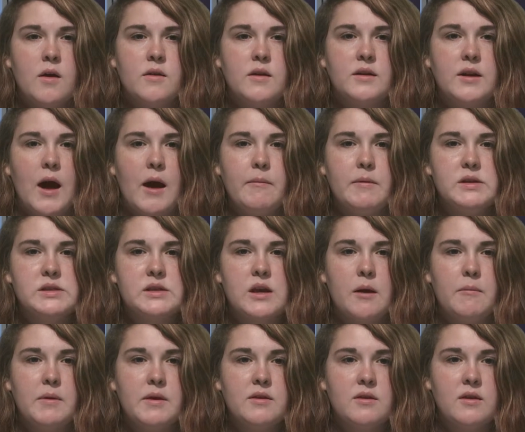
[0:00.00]
The Tommies
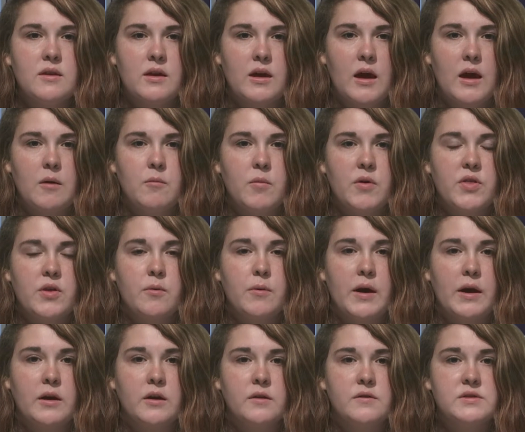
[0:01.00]
come into the game with a
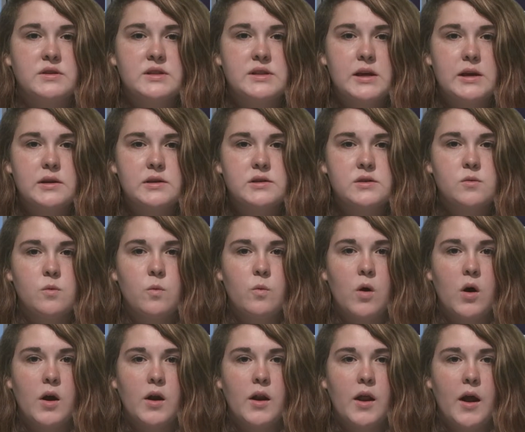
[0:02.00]
record of
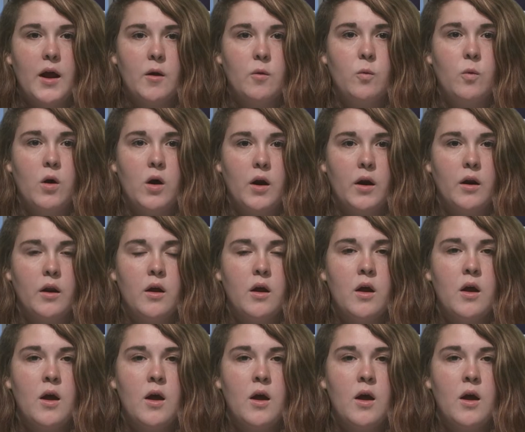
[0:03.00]
6-1-1